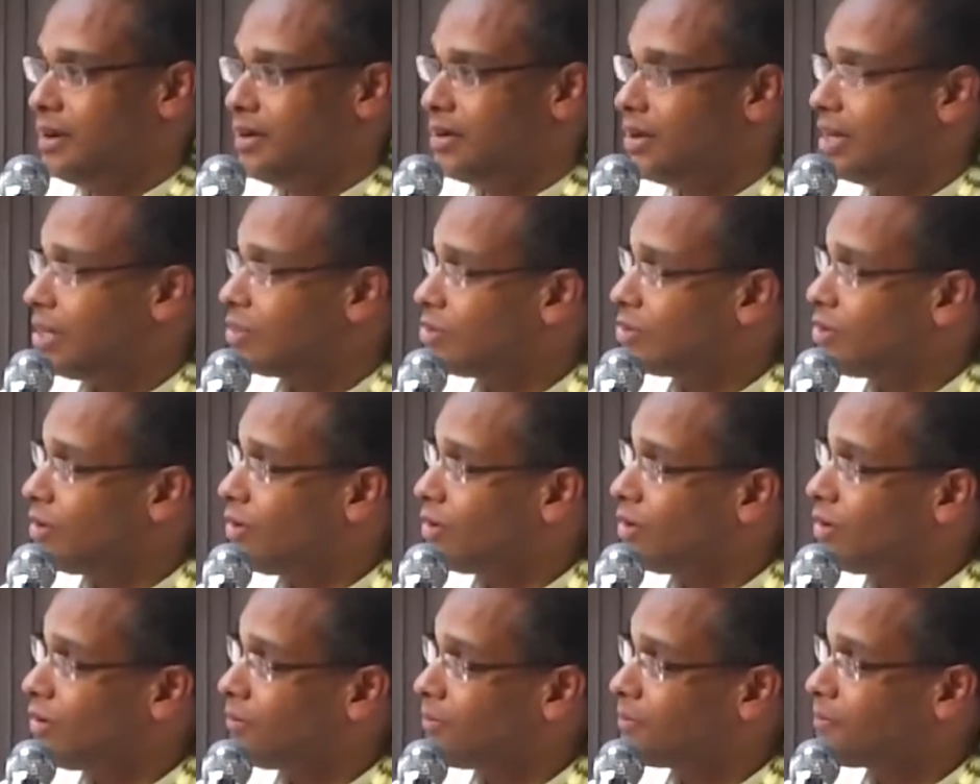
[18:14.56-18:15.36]
That's
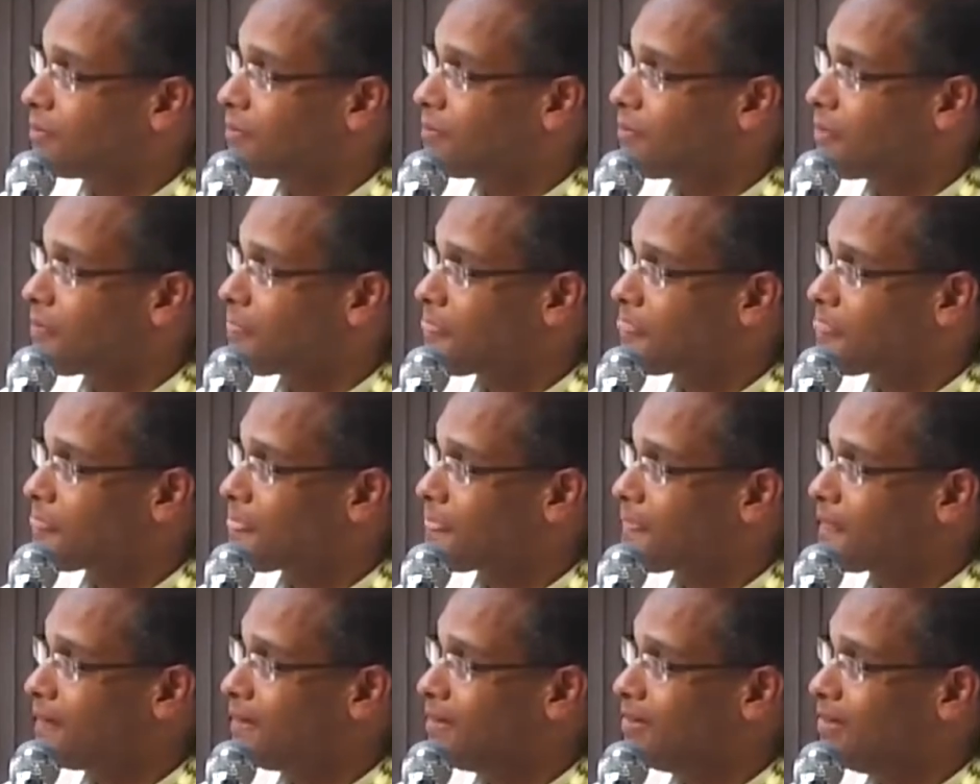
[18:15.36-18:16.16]
all.
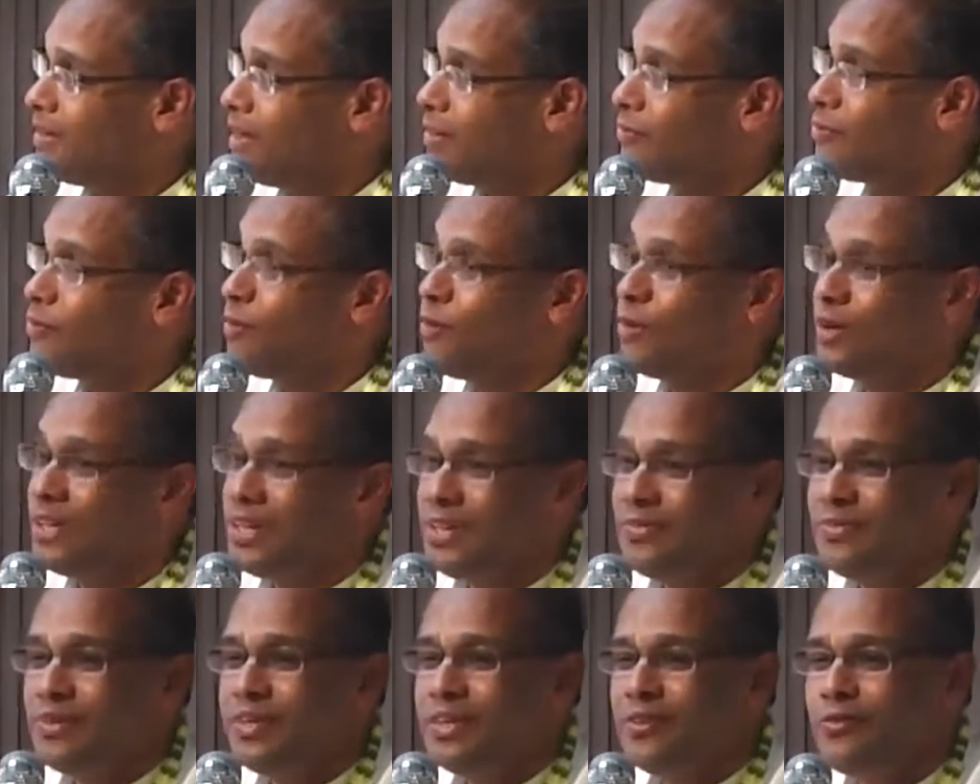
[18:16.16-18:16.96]
Therefore,
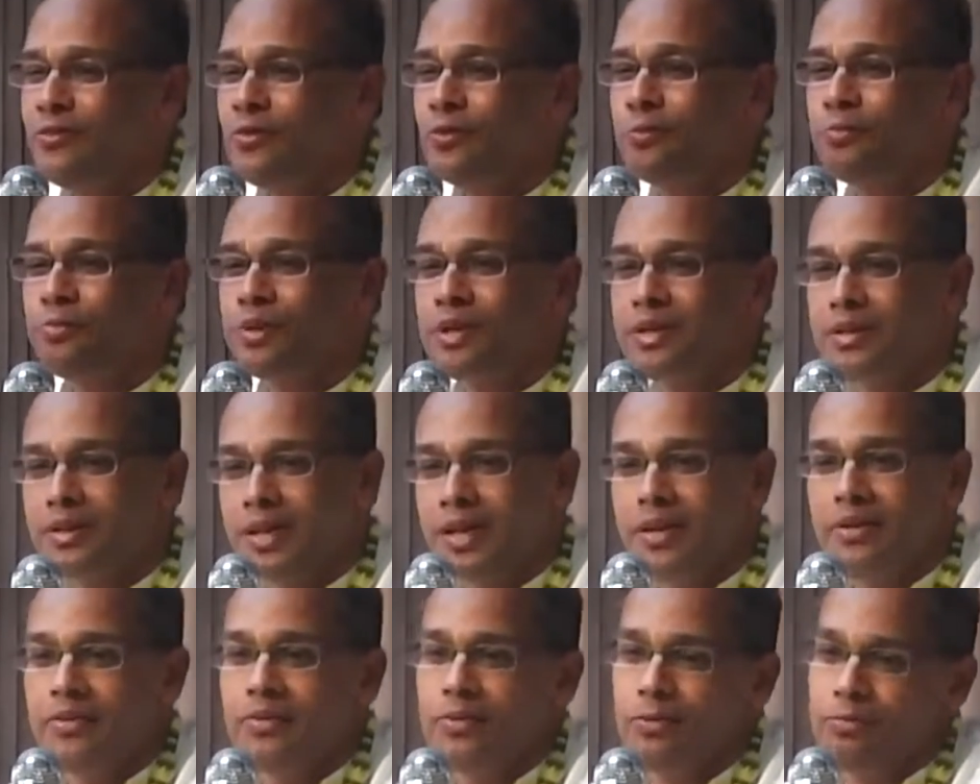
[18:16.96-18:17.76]
even if you
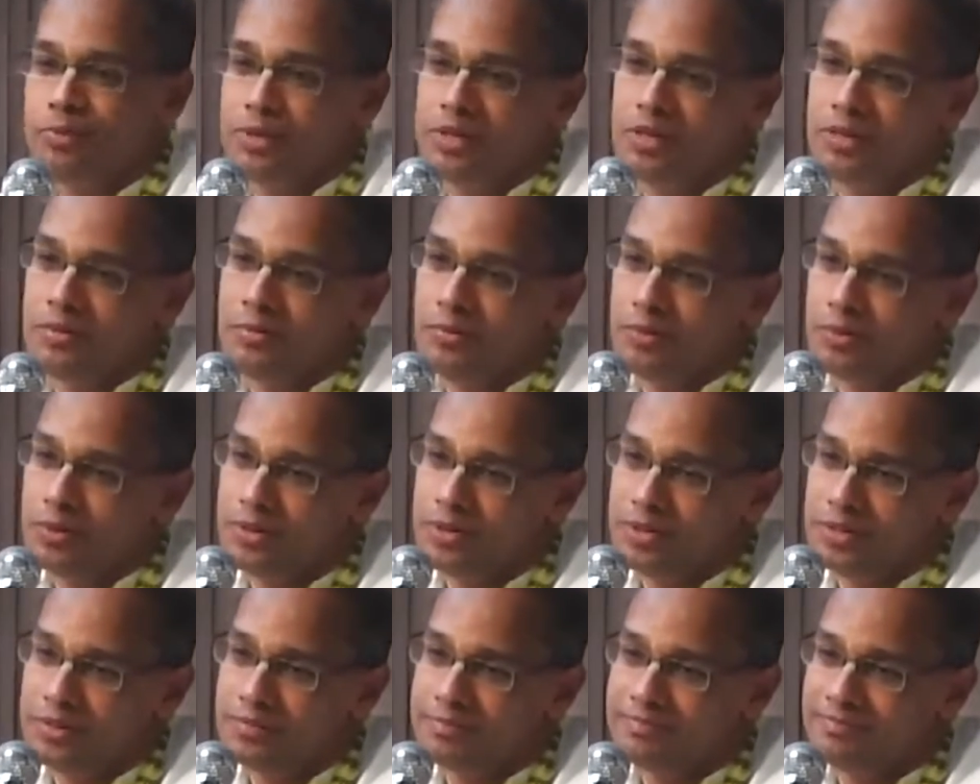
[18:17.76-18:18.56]
pretend to be
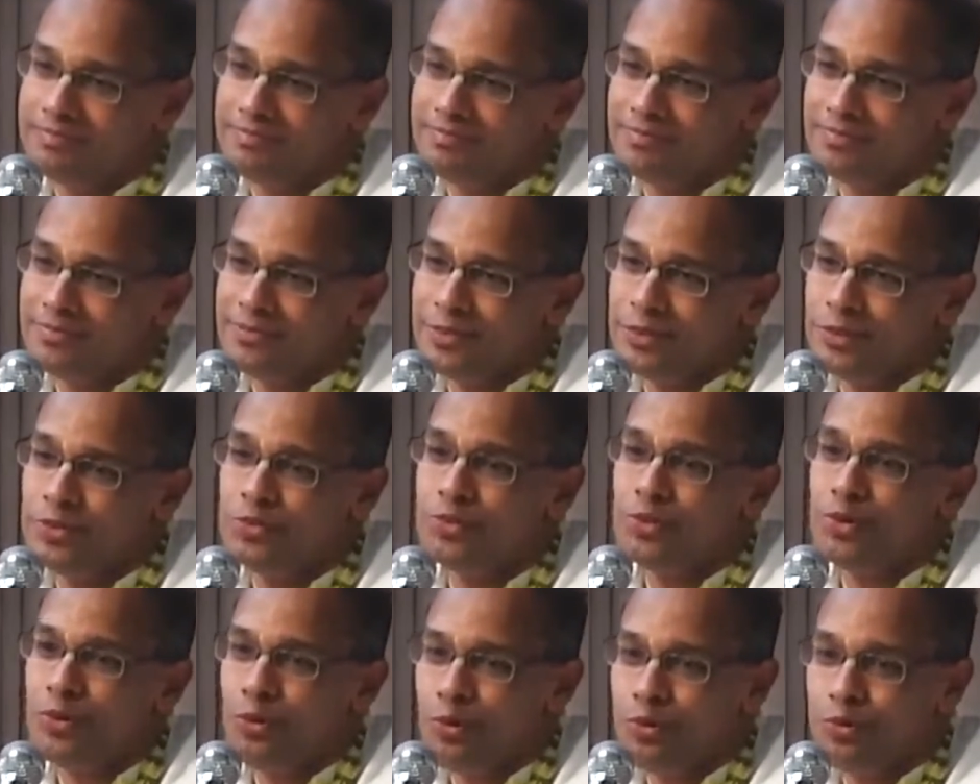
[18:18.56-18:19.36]
devotee, you
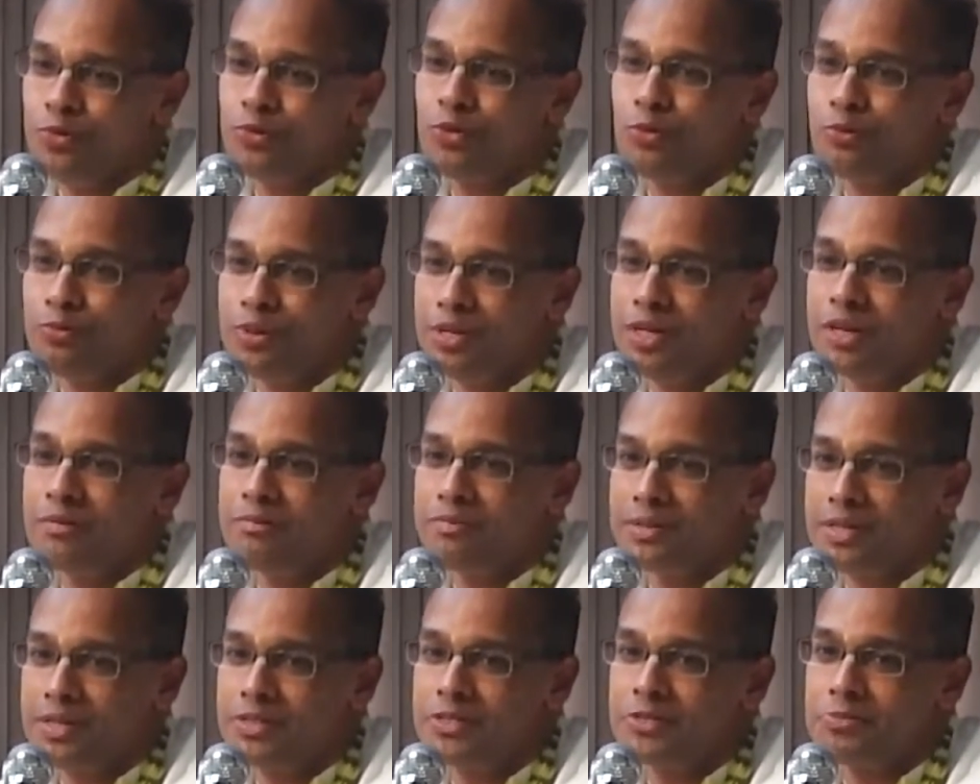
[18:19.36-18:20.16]
will also
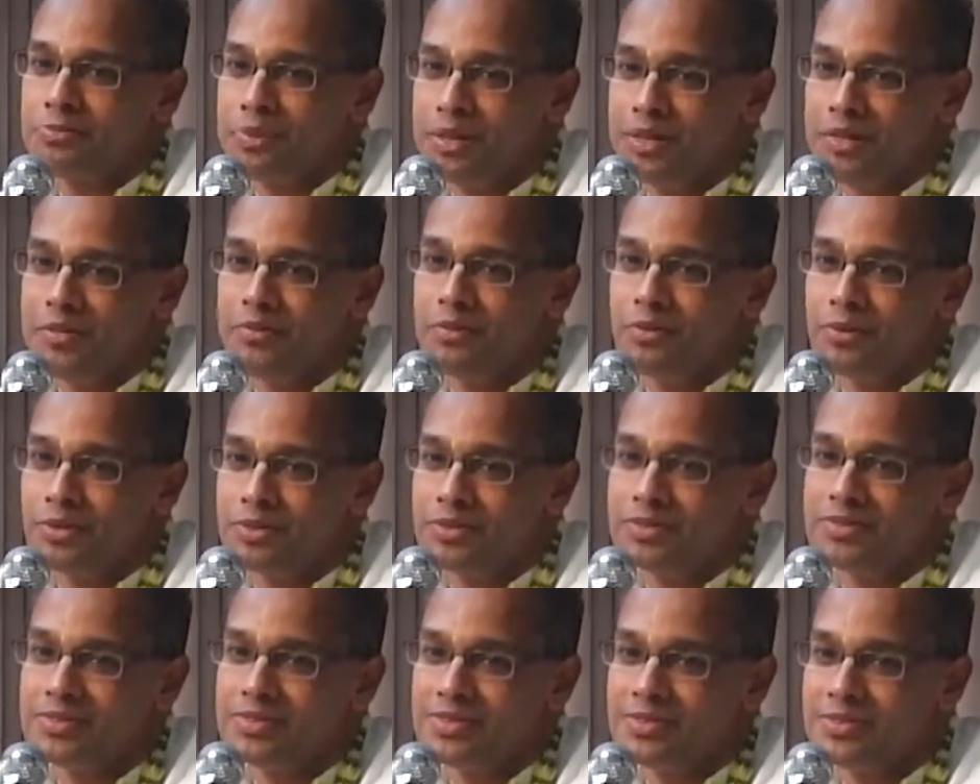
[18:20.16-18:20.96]
become touched by
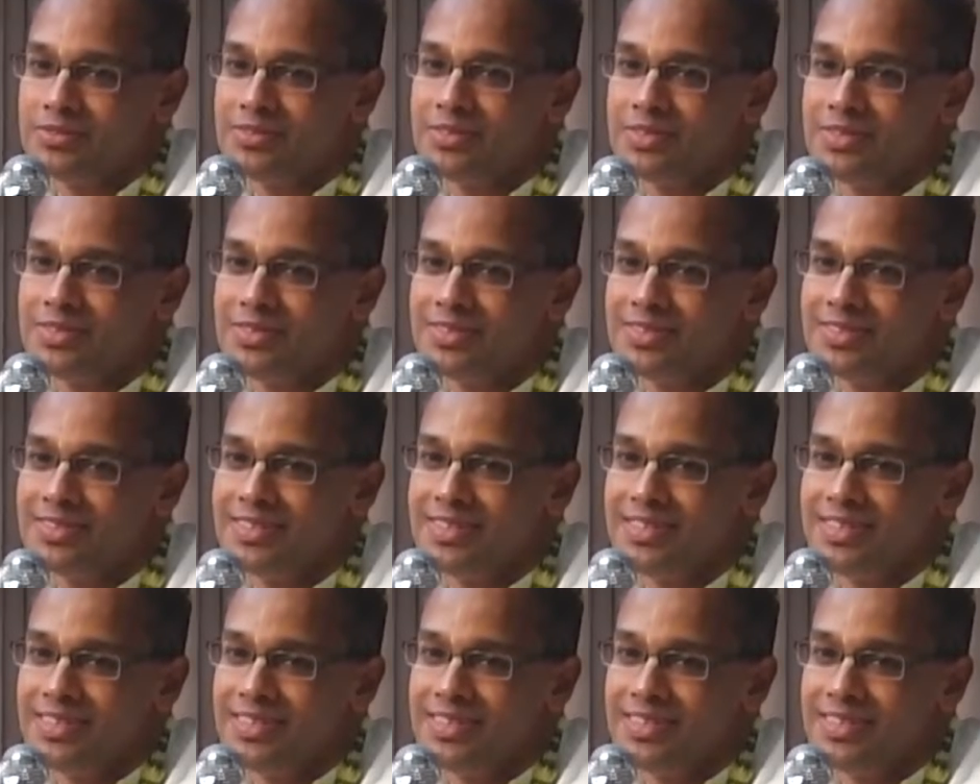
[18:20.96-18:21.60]
devotional service.